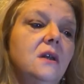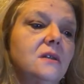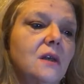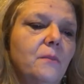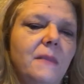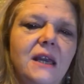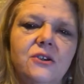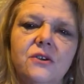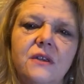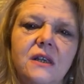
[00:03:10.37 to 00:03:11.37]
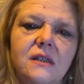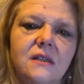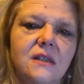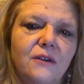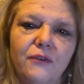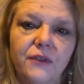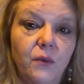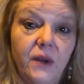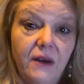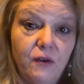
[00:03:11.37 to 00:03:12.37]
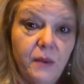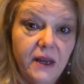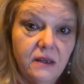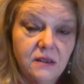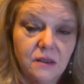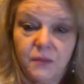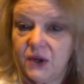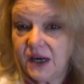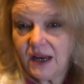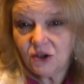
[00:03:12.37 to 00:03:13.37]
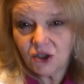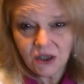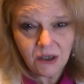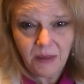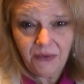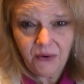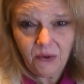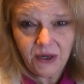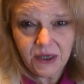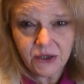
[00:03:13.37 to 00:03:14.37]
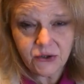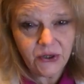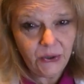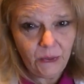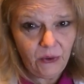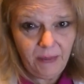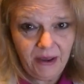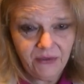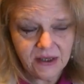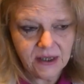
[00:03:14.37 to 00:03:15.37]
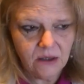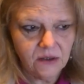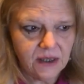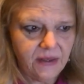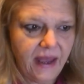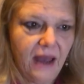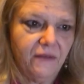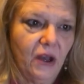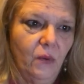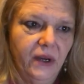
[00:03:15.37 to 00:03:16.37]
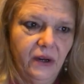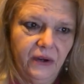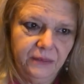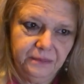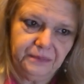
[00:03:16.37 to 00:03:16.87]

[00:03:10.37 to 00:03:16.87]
So make sure that it's different than what everybody else is putting out, just about their own industry or about the sales that they have going on.